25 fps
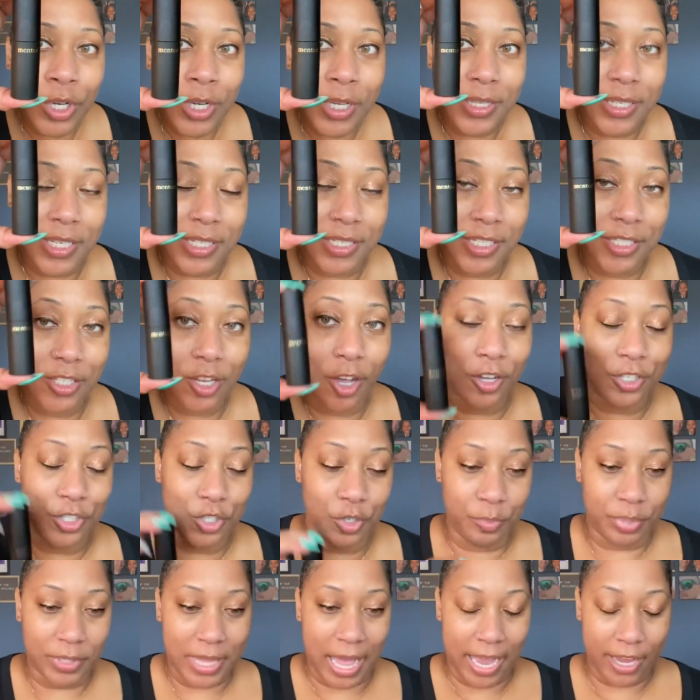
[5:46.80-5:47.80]
This is also
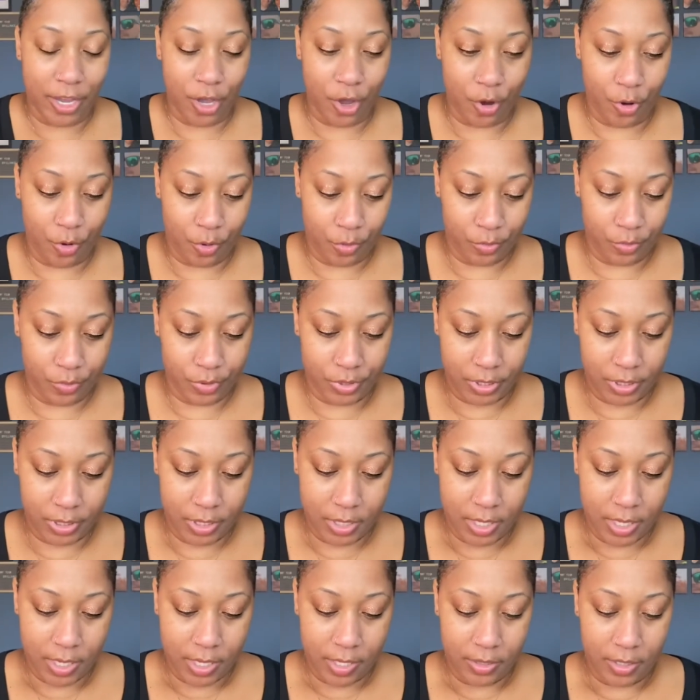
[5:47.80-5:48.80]
Black owned.
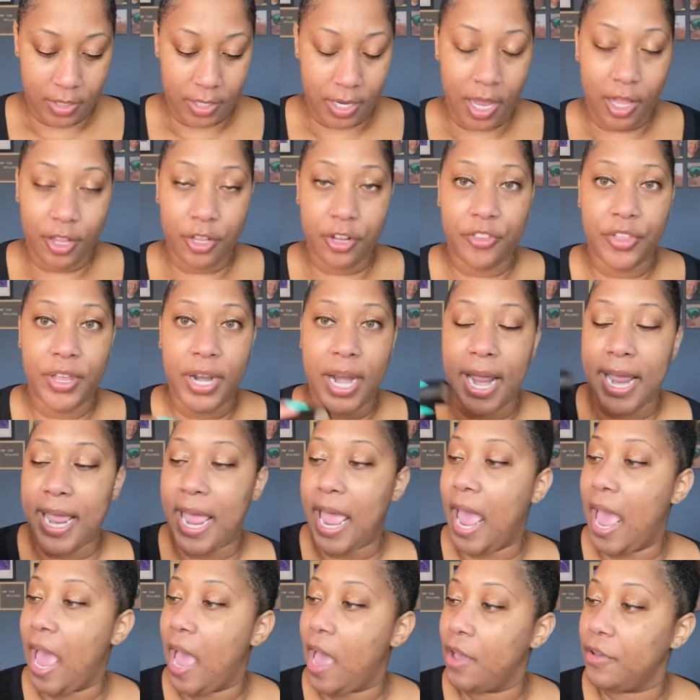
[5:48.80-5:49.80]
The color that I
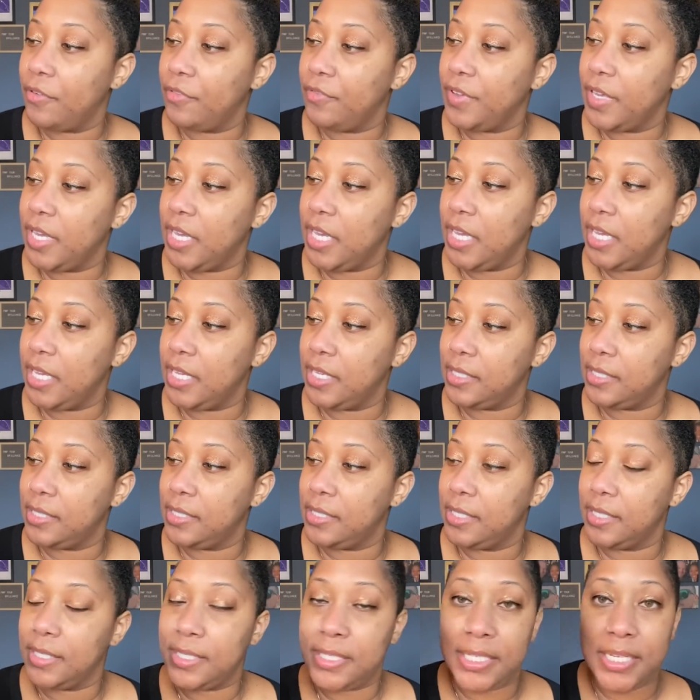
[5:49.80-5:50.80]
have is
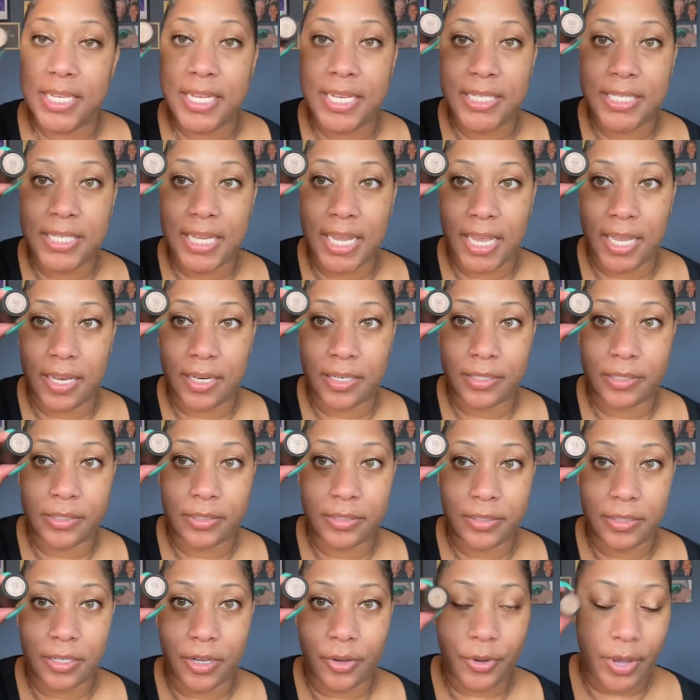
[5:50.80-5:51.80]
T10,
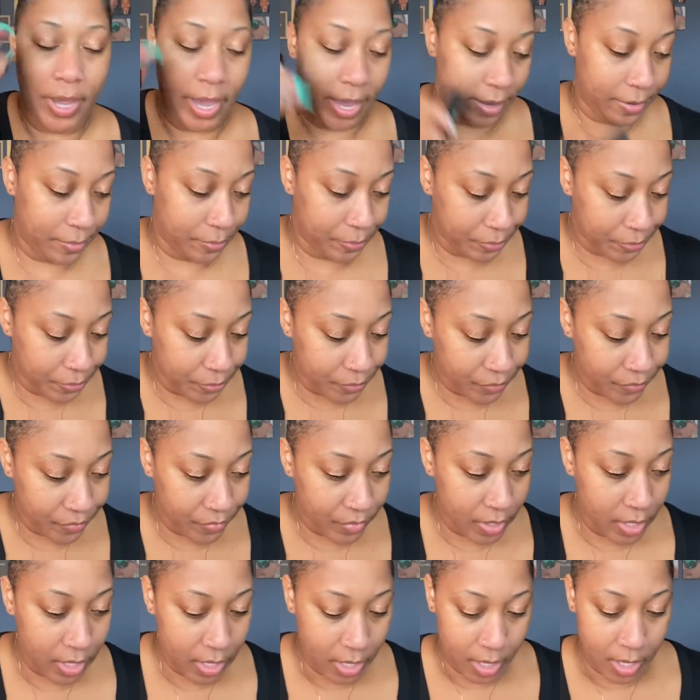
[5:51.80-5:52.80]
okay?
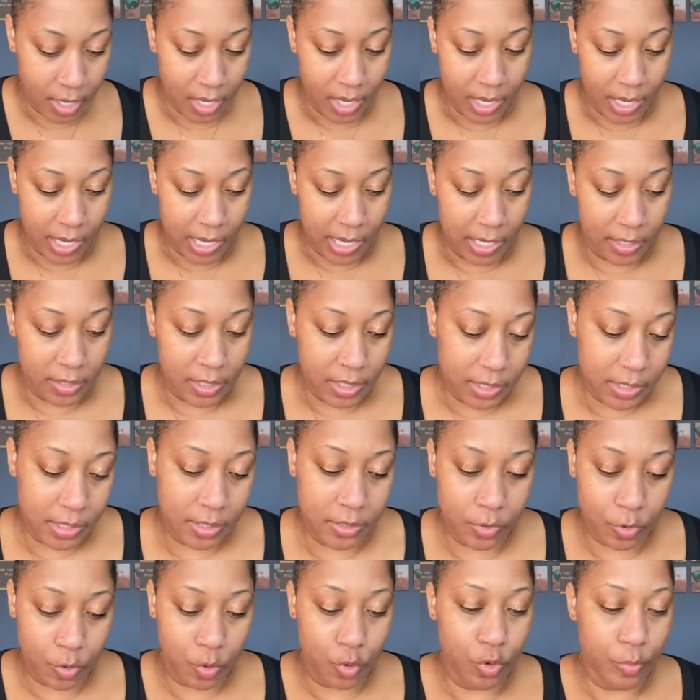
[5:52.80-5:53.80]
And this is
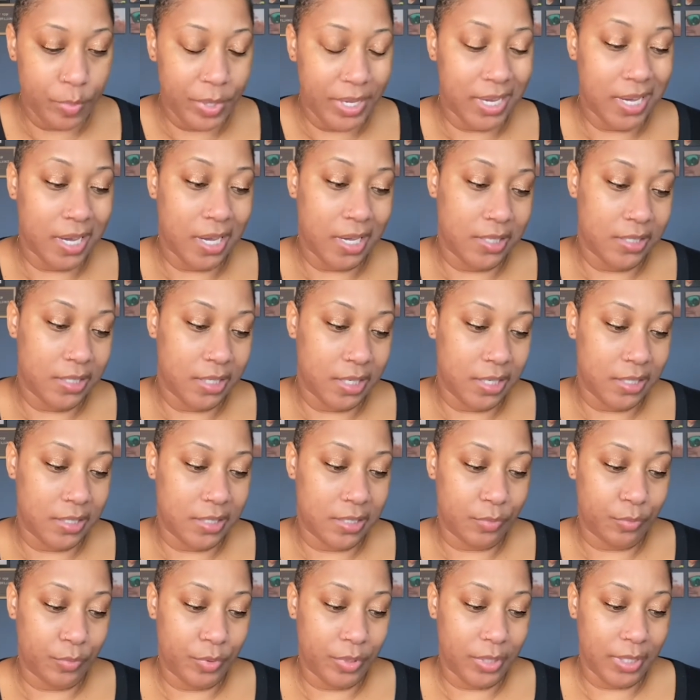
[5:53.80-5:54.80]
cool because
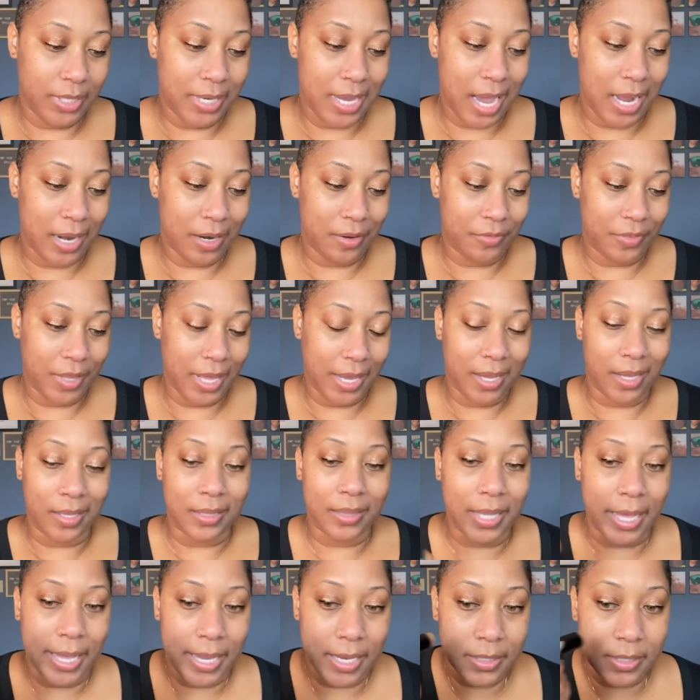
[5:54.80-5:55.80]
it's really kind of like a
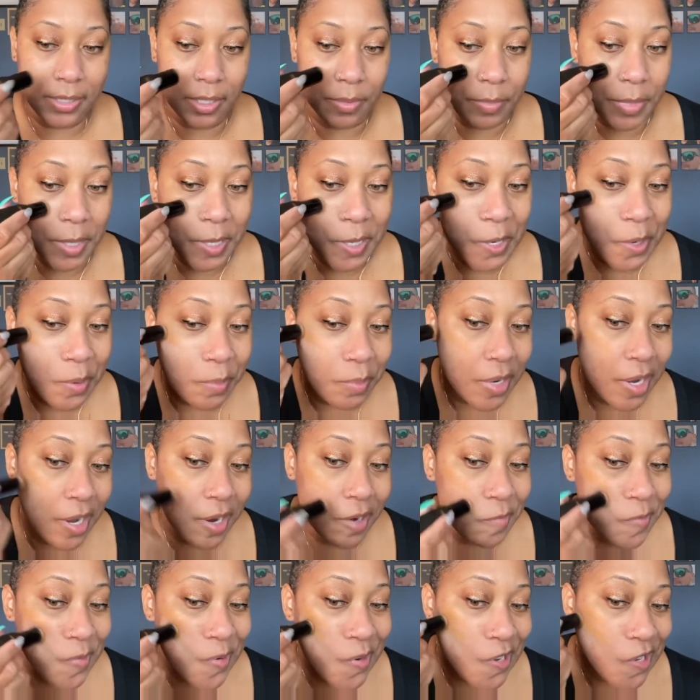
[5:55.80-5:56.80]
light to medium
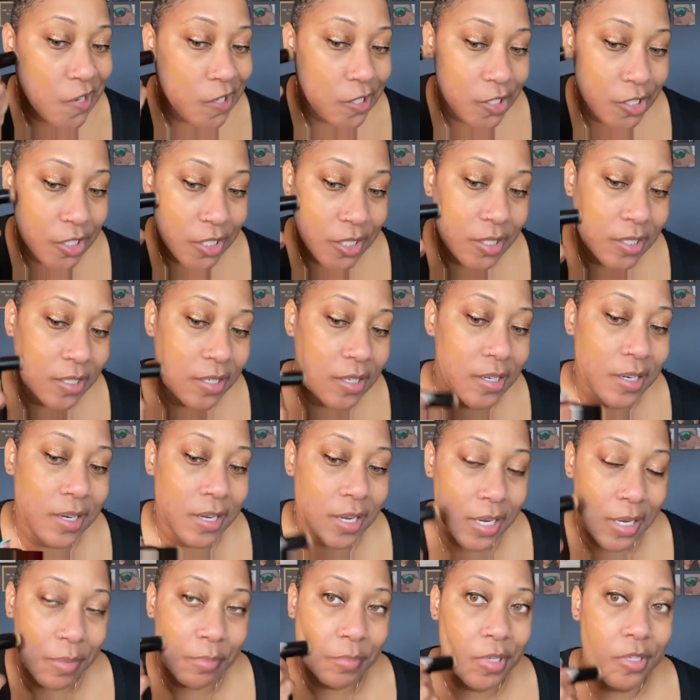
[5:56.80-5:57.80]
coverage,
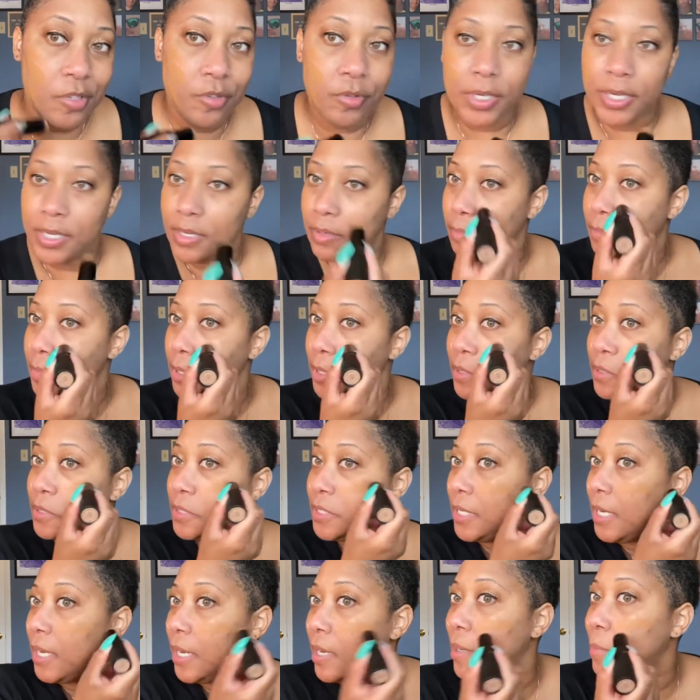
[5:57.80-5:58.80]
but you can build
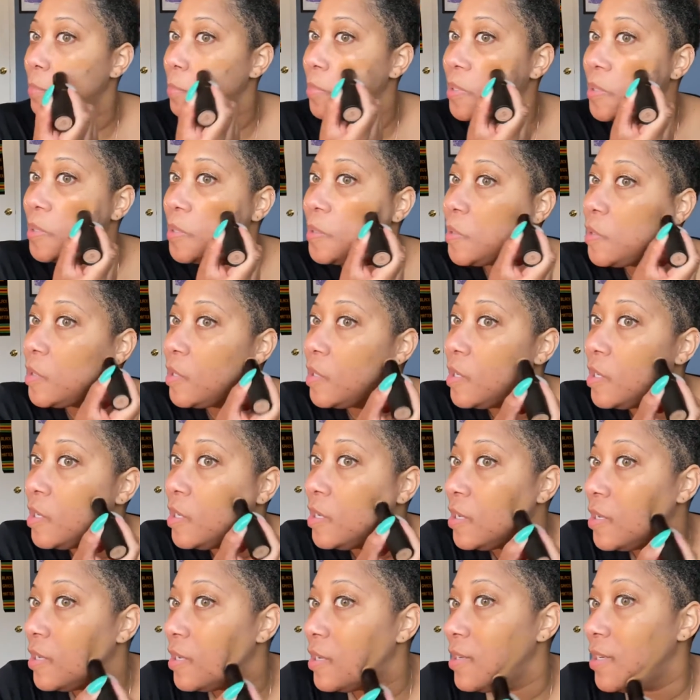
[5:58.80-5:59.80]
it up.
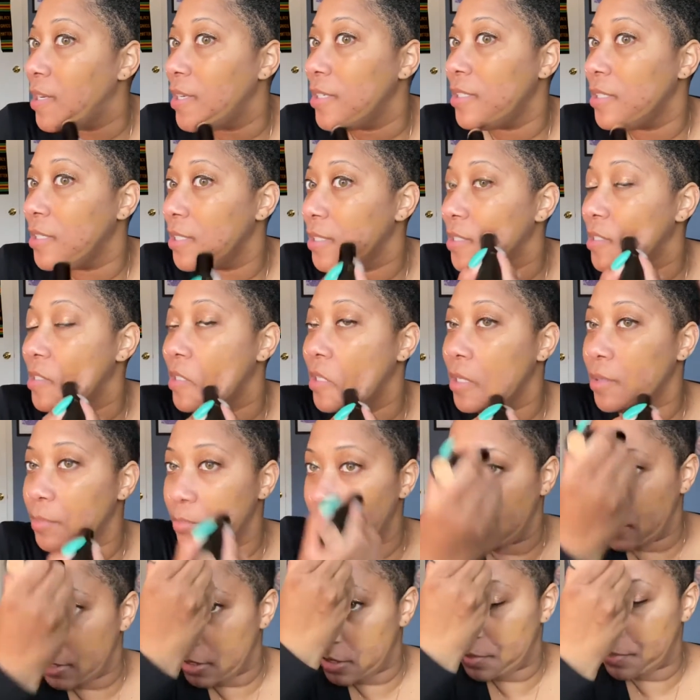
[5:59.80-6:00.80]
And as you can see, it
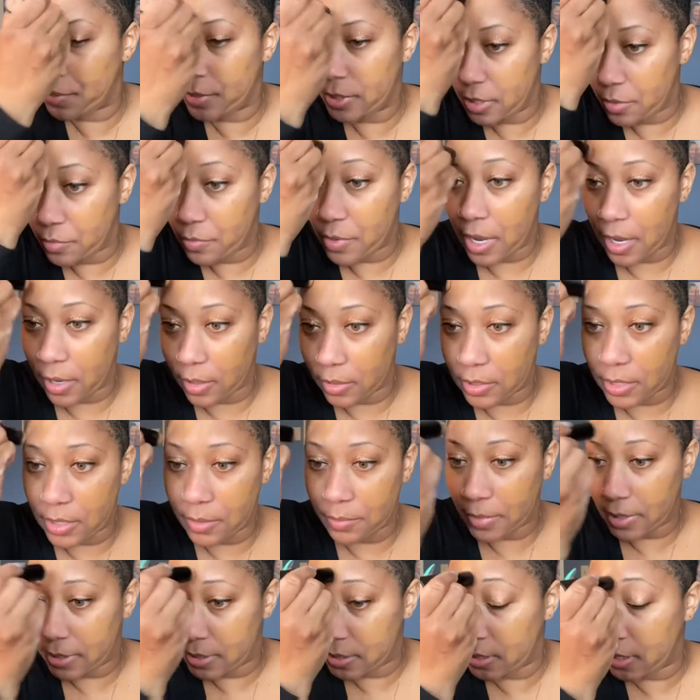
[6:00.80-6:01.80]
blends pretty well in
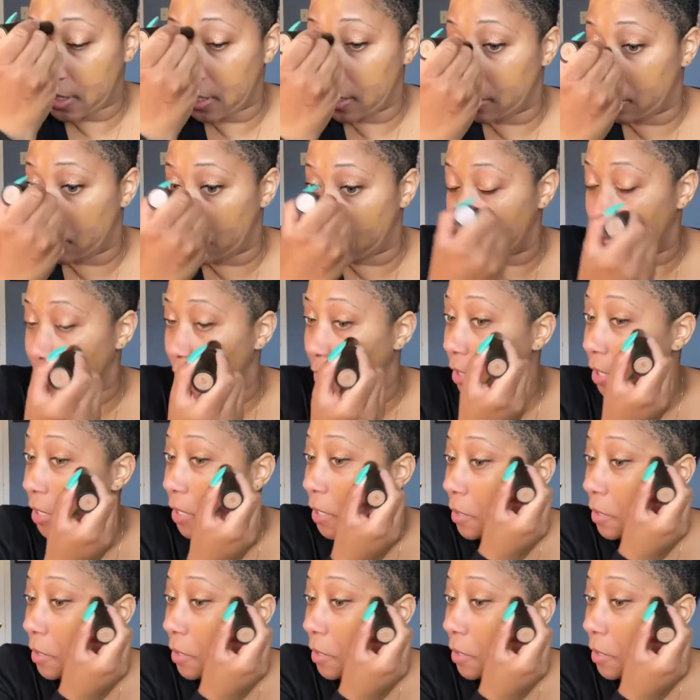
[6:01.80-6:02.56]
my skin just putting